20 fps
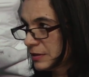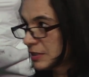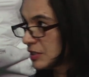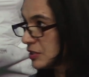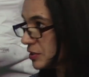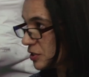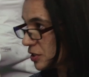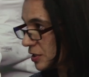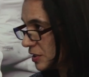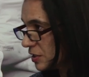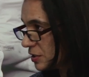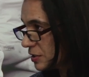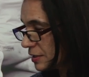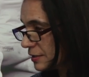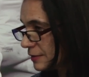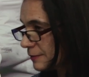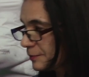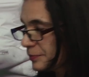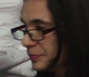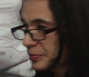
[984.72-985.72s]

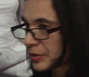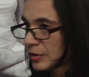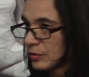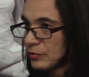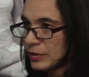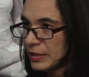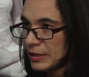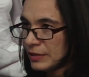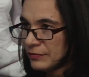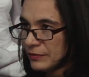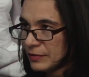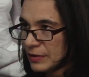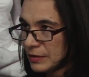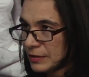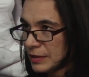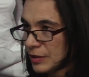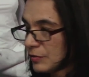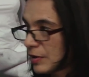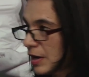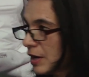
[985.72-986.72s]
legislation. We have
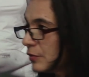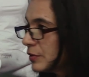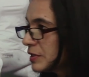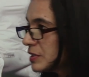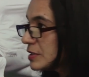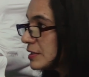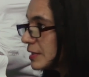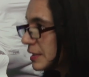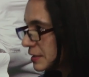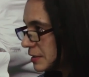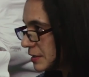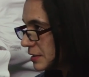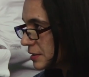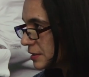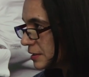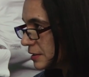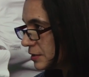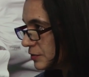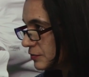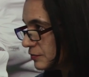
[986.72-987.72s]
now our
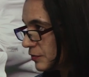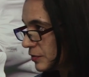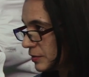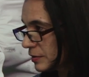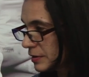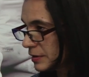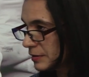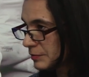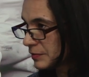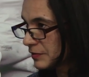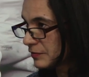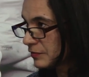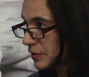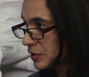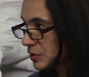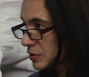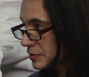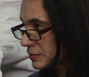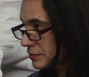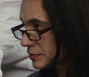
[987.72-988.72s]
strategies for the
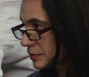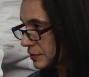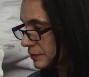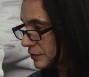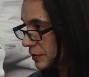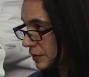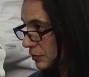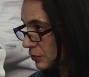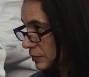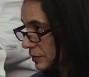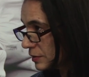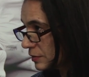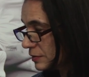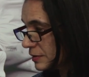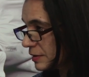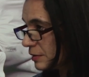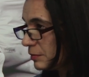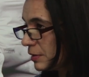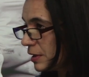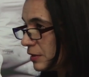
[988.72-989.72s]
preventions of the
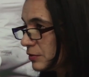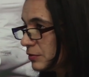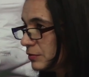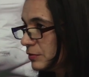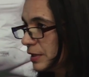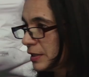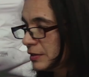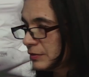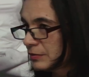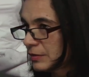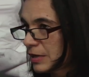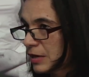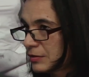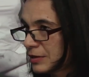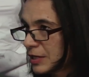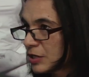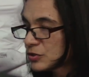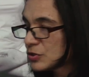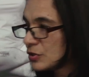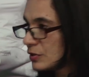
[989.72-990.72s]
control tobacco and
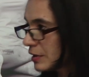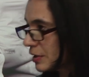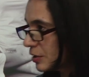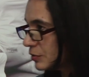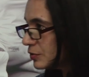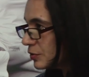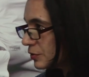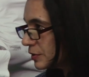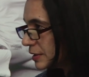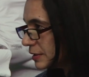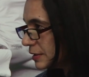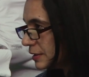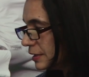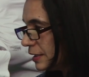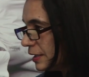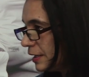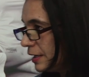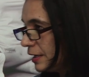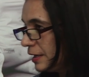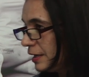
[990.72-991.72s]
national
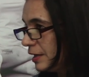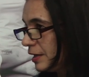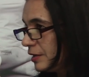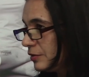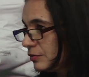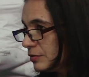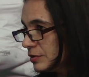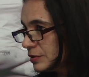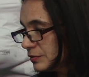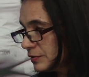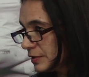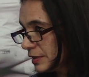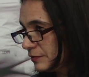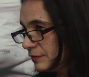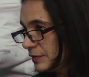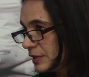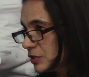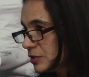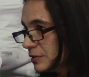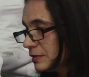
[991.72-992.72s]
authority, and also
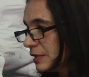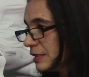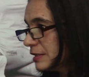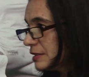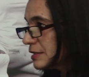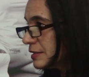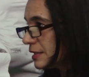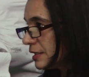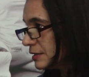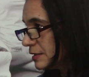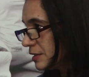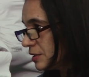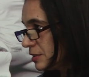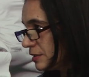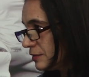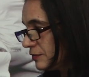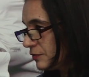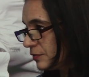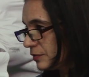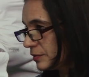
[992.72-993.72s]
have national
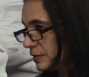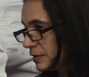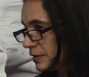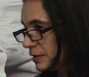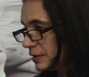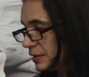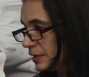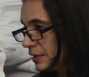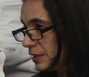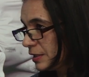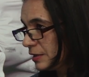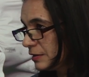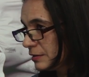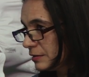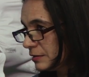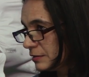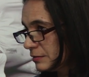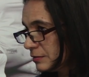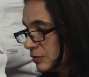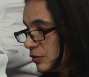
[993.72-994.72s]
strategy for the
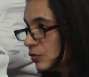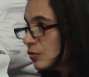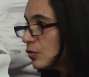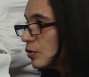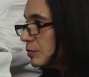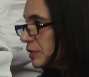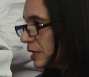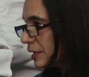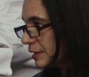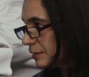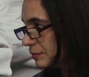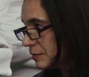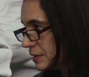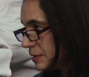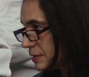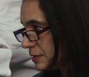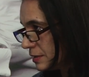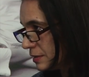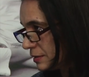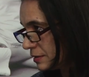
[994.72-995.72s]
non-communicable
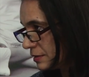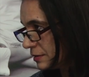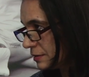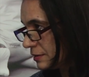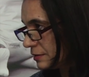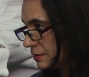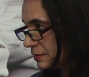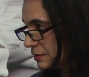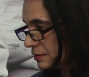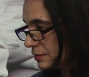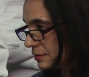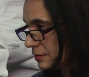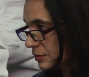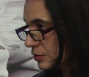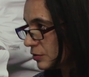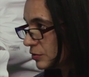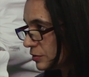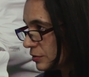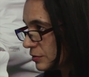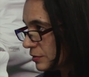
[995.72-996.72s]
disease
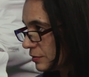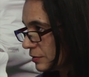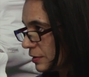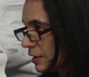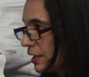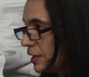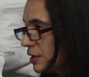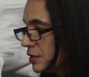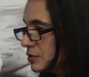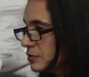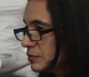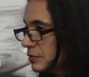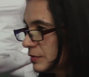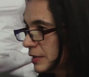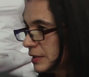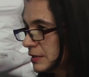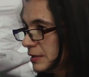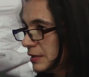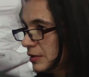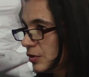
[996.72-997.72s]
control.
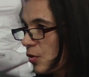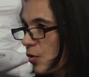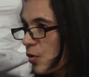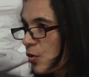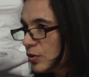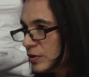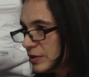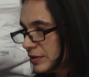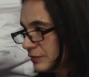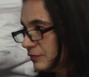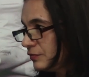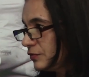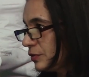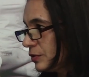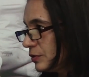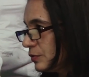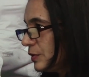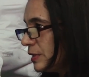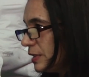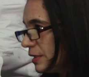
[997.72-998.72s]
So I think all the
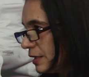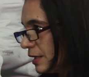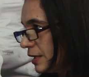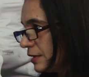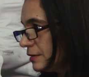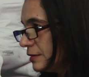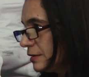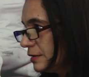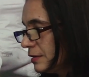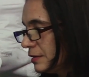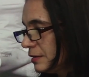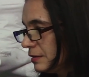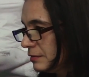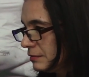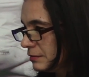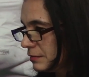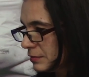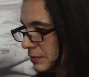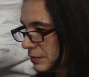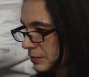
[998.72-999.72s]
effort we done
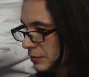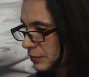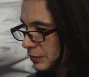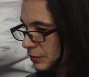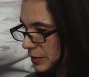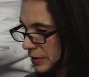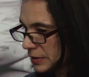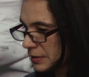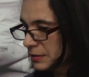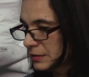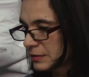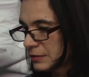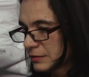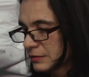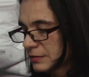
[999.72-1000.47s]
with